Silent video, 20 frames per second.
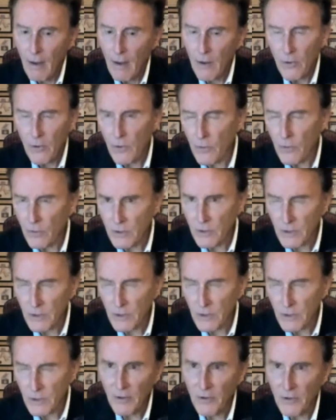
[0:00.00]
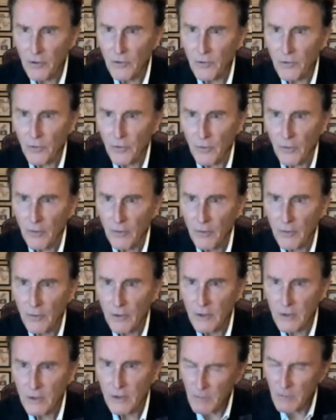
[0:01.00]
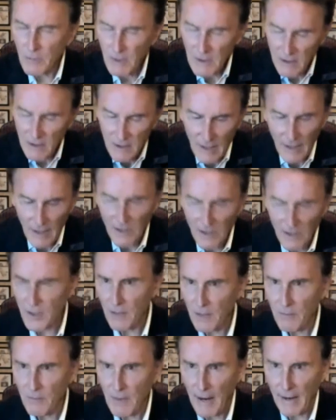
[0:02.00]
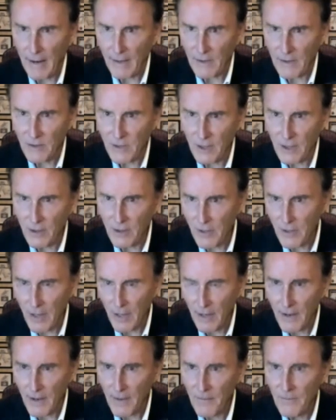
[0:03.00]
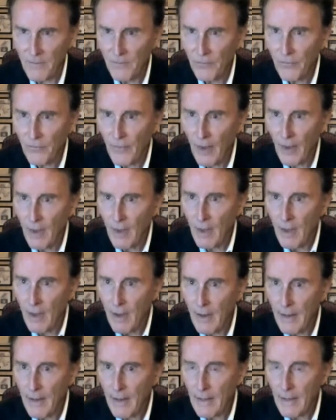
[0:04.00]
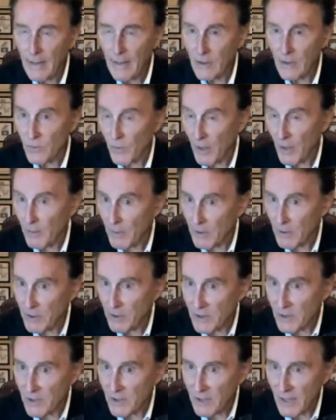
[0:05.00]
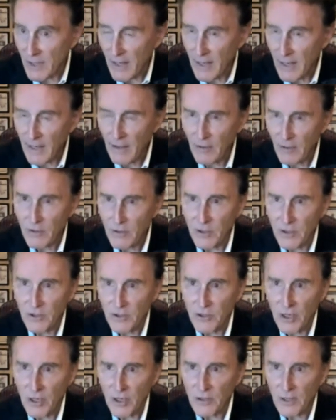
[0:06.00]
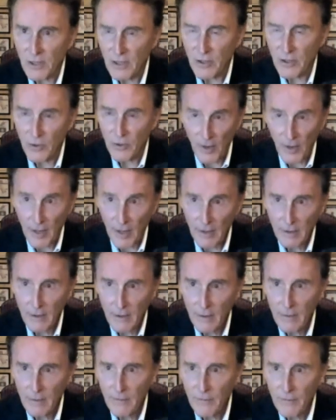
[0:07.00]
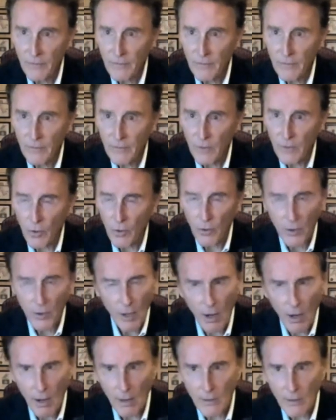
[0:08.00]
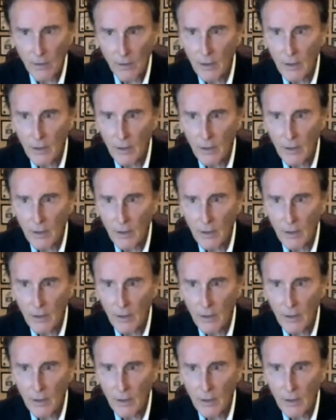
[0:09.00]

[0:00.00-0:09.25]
you simply go to neutral, simply take a step back and say, okay, is what a person's saying or suggesting correct or not?